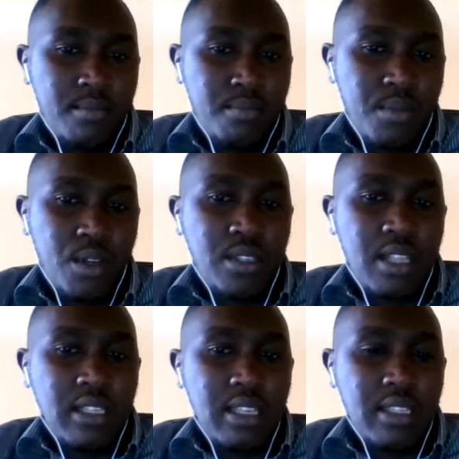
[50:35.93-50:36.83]
because
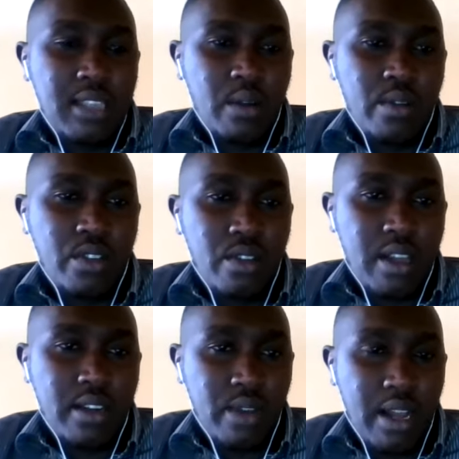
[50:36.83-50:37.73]
this is a question
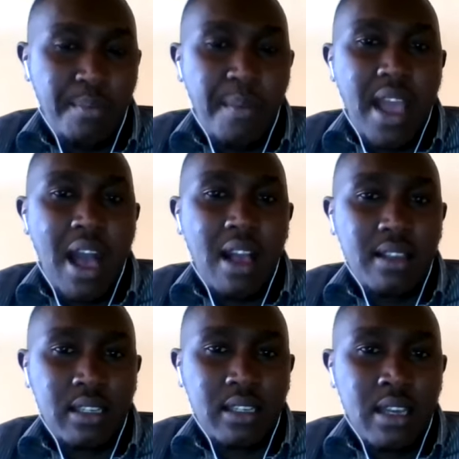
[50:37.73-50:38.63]
that you can be asked,